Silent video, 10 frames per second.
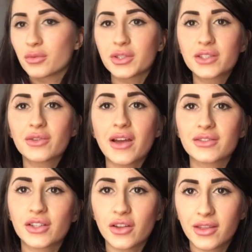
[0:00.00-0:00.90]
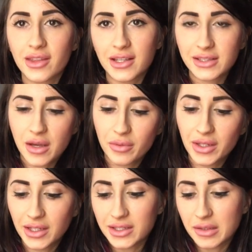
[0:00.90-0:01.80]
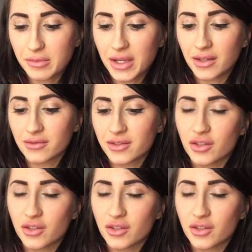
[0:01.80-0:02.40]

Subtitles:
We still have certain things that we need to meet.